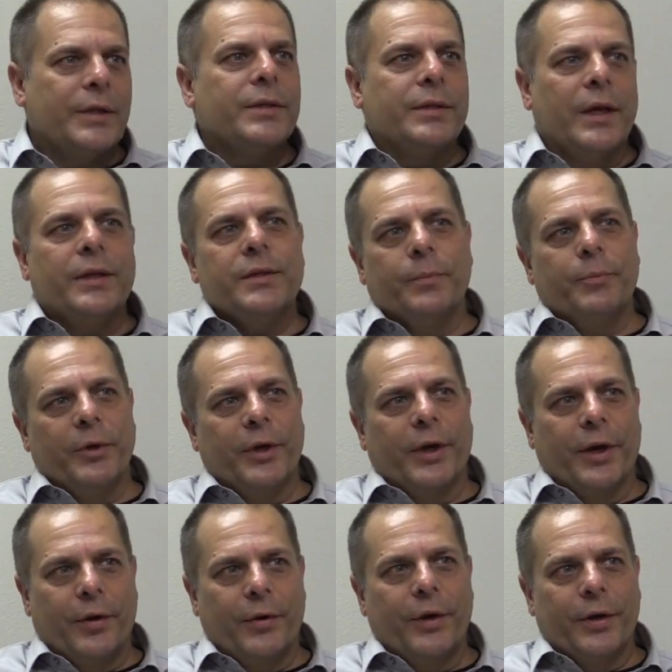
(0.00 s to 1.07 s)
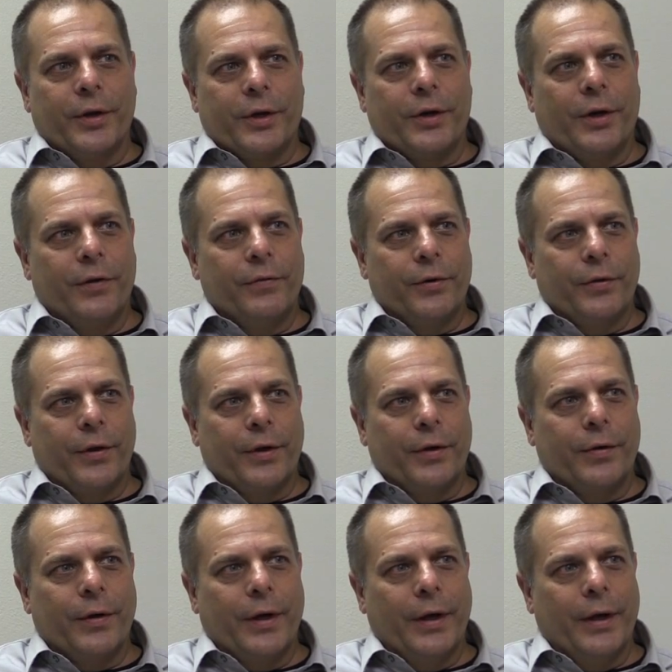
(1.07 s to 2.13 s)
That's a big area to cover
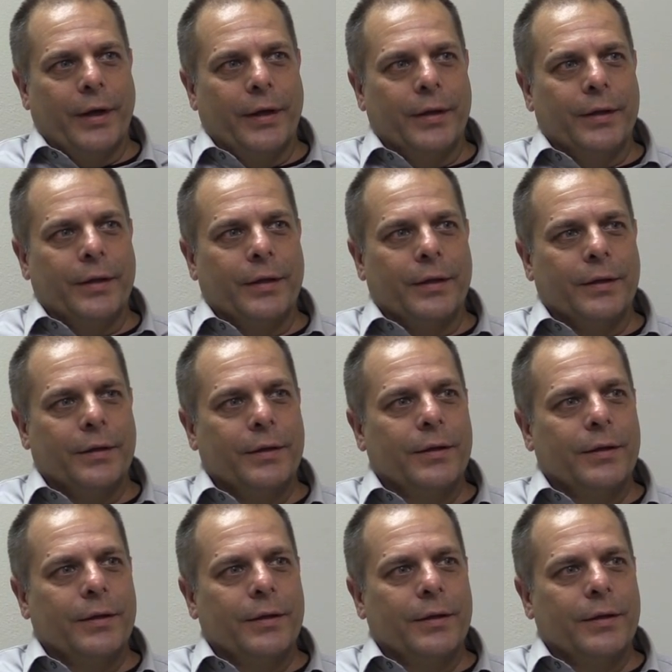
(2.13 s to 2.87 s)
there. And